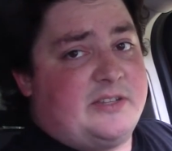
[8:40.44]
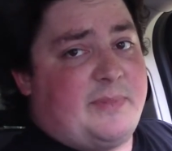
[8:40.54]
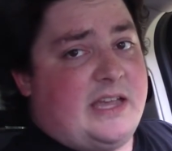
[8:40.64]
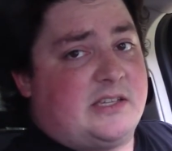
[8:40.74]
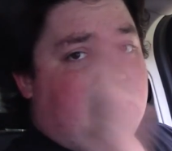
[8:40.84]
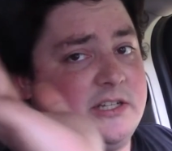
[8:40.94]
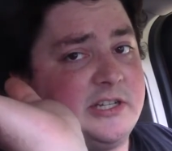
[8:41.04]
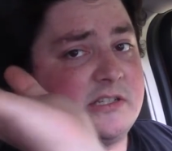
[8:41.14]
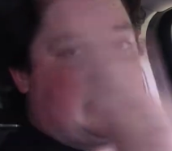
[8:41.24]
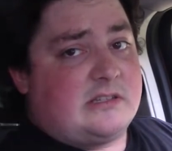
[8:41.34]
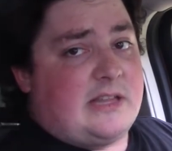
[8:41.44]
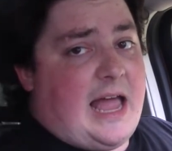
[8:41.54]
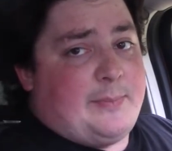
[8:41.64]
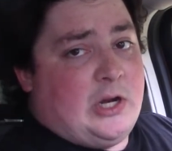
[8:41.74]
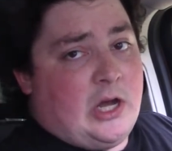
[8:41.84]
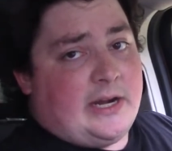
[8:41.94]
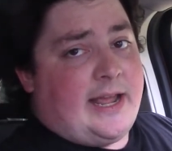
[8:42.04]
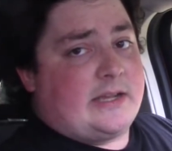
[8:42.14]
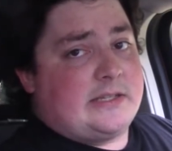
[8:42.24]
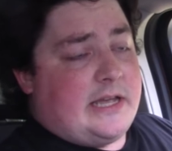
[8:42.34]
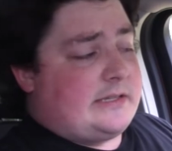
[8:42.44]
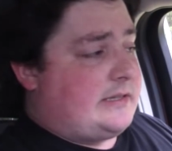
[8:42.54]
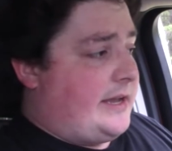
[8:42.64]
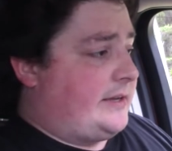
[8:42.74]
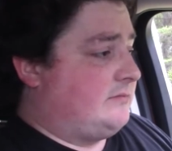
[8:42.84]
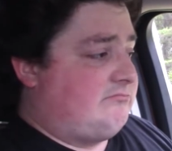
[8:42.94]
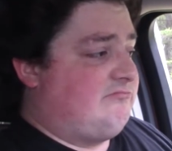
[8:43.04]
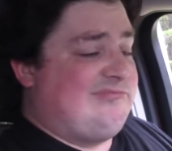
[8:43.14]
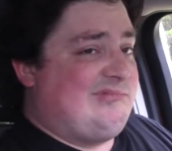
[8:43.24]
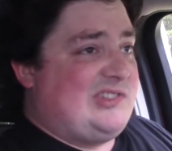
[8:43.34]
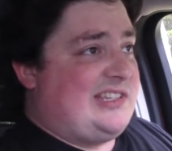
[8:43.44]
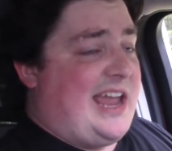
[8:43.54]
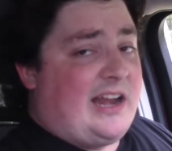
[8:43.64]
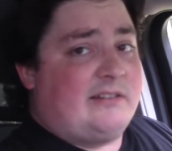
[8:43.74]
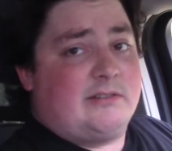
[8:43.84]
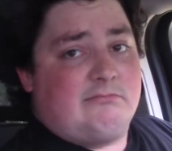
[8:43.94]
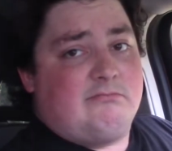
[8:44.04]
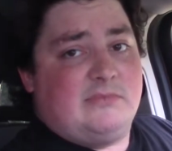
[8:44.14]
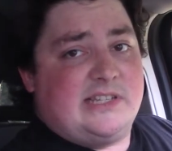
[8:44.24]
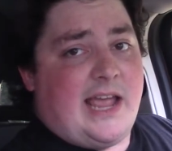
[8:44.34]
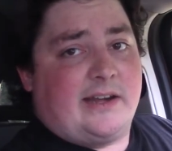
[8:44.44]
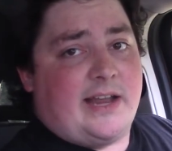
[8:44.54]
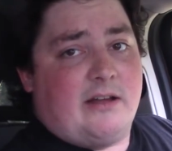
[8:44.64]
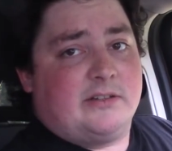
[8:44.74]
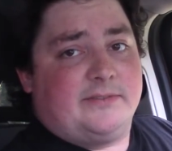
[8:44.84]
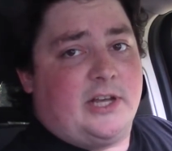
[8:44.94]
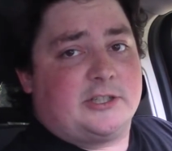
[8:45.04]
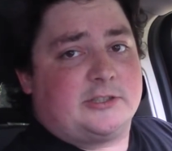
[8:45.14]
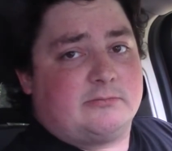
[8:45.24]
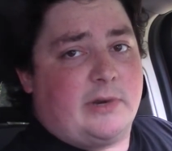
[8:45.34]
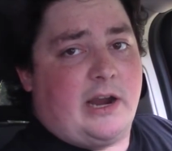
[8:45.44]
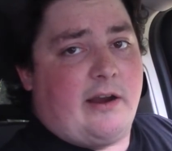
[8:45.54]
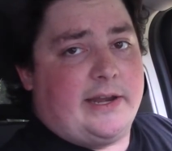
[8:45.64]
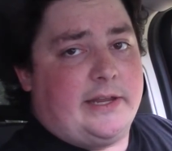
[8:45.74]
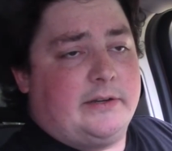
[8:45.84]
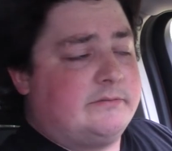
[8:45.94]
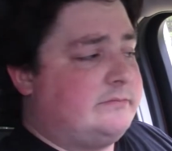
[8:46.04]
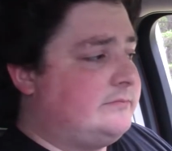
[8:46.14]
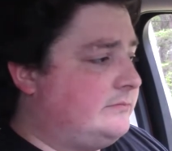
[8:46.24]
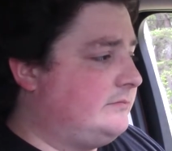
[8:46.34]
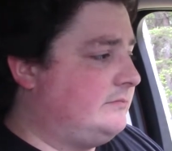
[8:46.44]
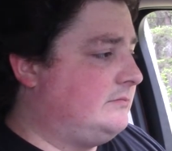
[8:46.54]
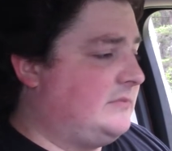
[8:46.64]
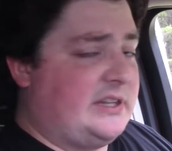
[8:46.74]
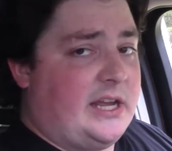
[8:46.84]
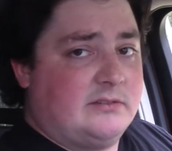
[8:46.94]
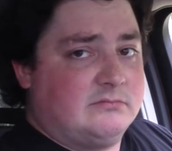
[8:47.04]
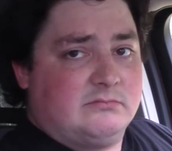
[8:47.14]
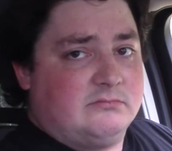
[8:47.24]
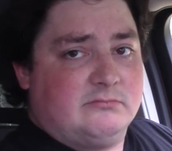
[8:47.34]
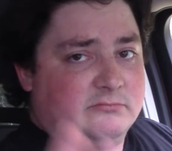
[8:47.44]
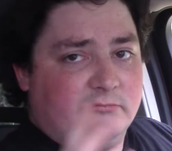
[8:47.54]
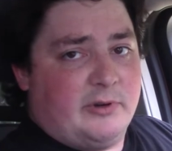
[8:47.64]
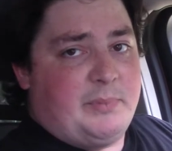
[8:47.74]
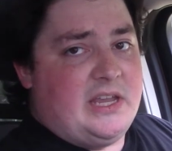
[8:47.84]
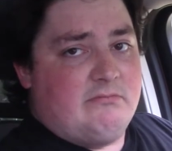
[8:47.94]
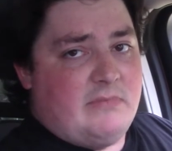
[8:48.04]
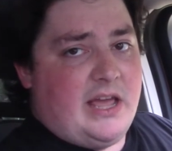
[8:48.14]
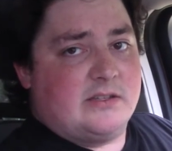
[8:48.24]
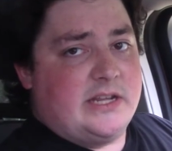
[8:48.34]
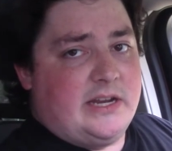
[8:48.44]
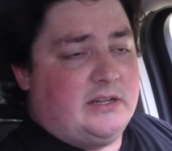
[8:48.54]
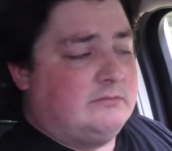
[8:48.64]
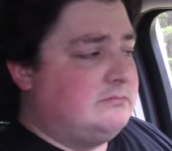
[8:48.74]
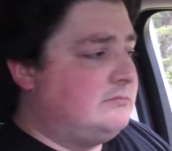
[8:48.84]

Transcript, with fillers: is basically just to slap it on in excess and sand sand down to flush where I need. And then repeat as needed.